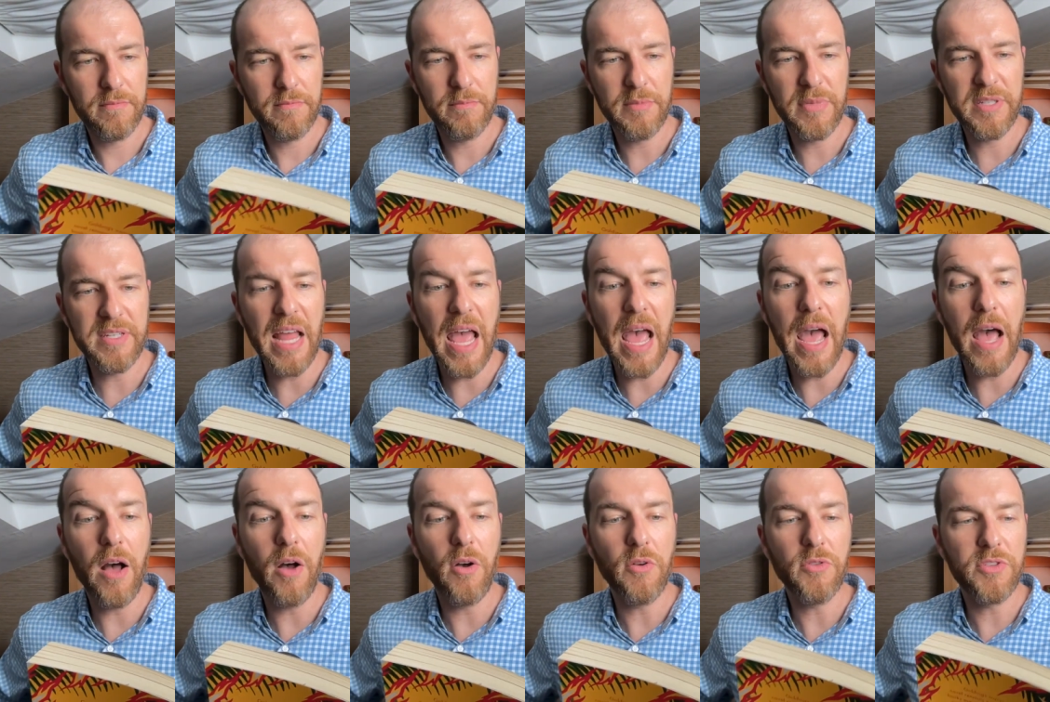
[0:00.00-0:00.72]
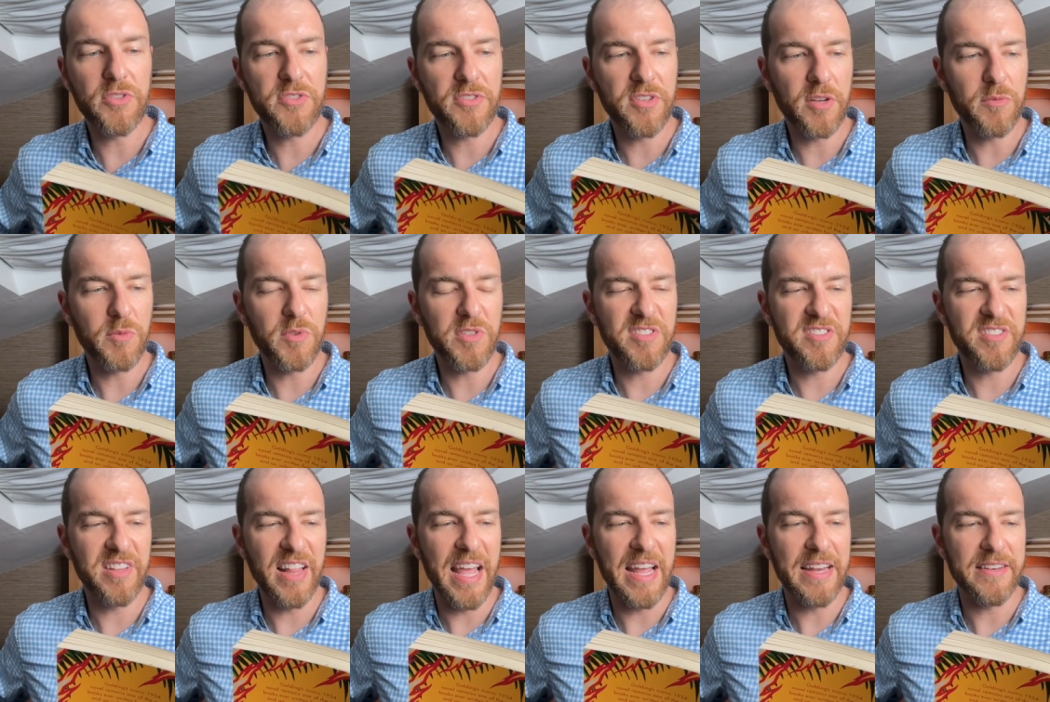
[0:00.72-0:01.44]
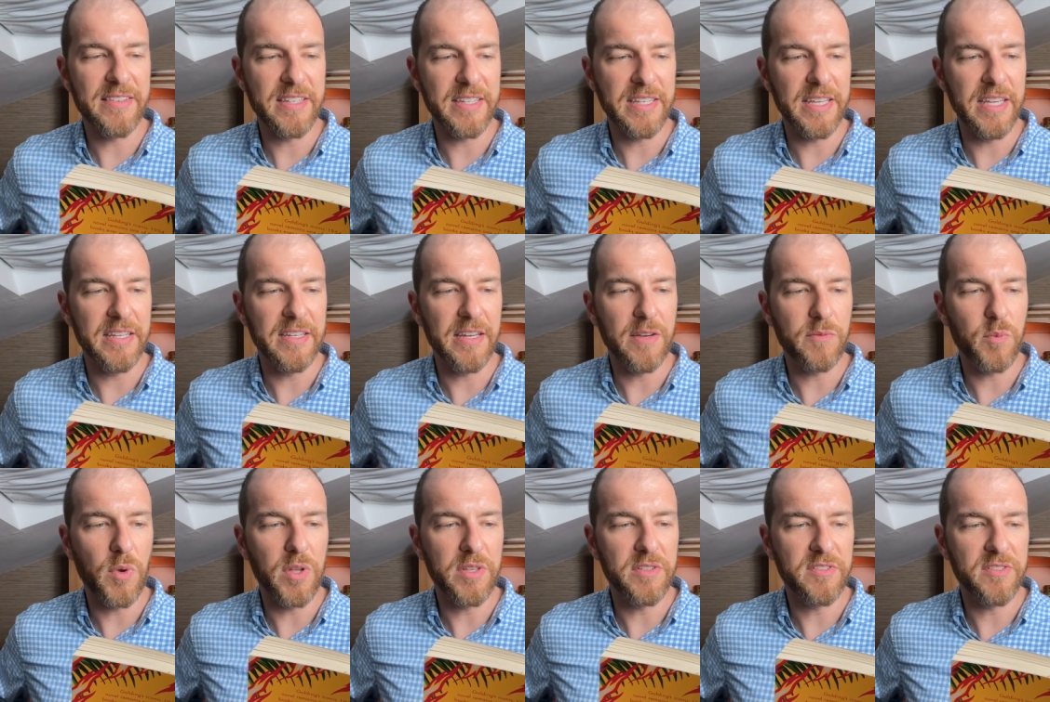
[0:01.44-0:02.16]
But now the sun was slanting in at
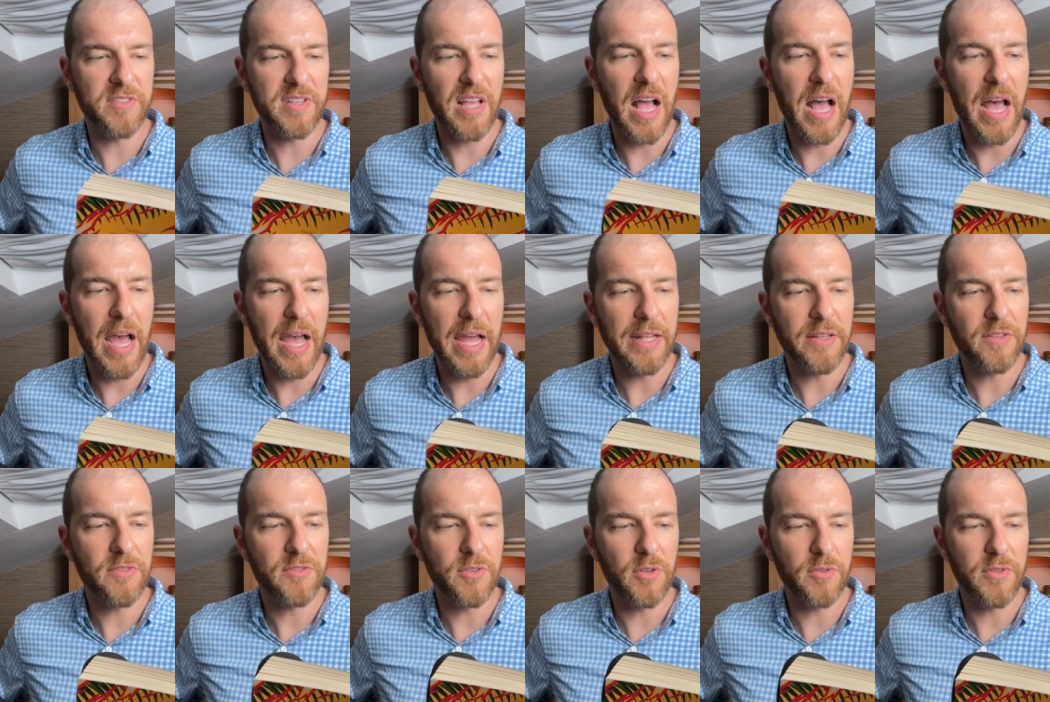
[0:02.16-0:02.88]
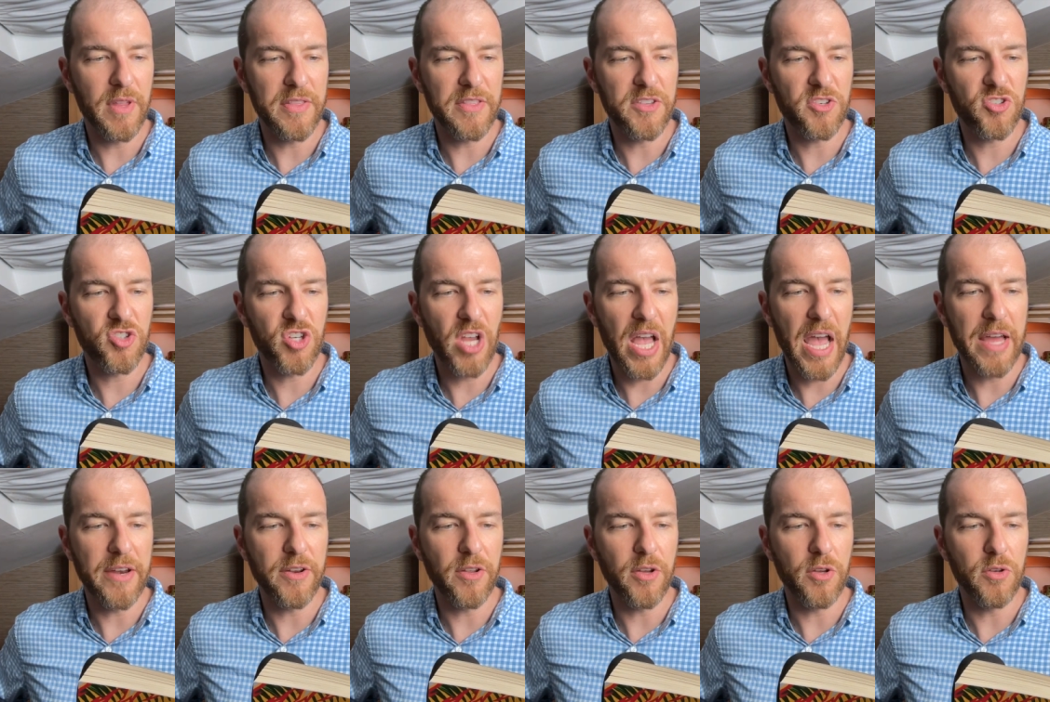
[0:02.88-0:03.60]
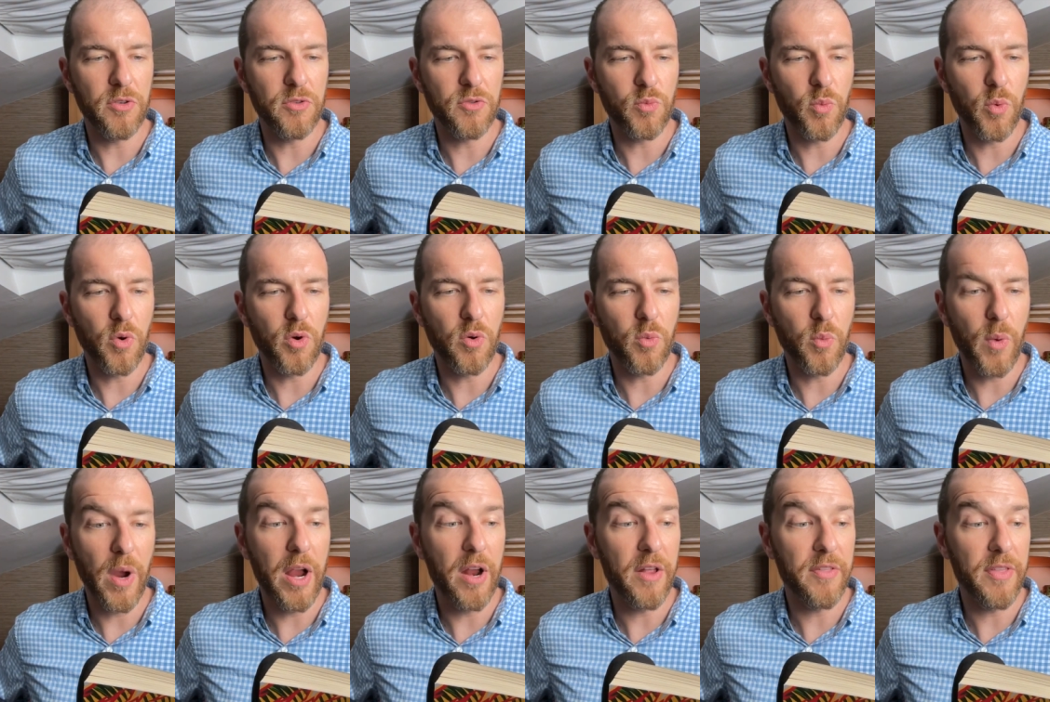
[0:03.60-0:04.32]
one side so that the shadows were
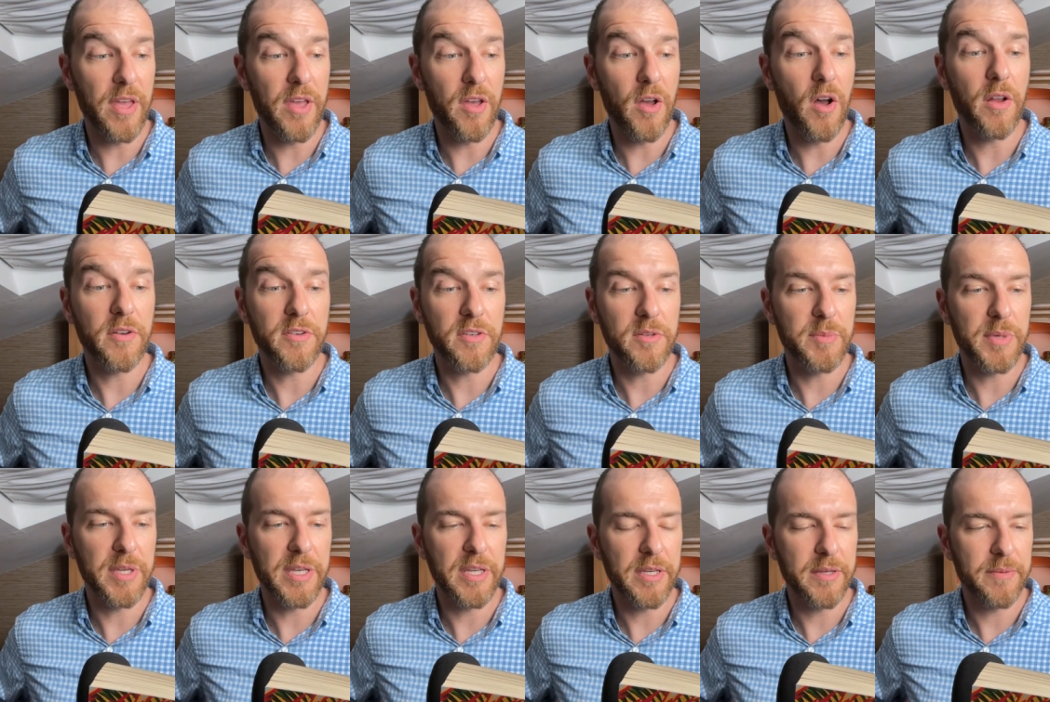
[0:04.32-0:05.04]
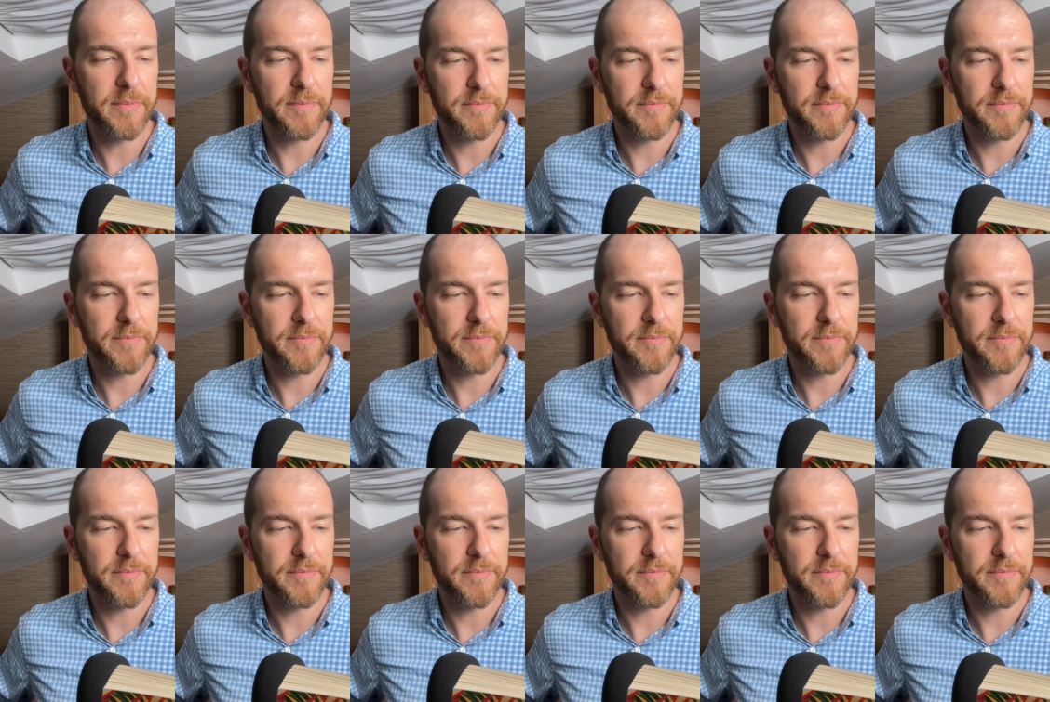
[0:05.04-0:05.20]
where they ought to be.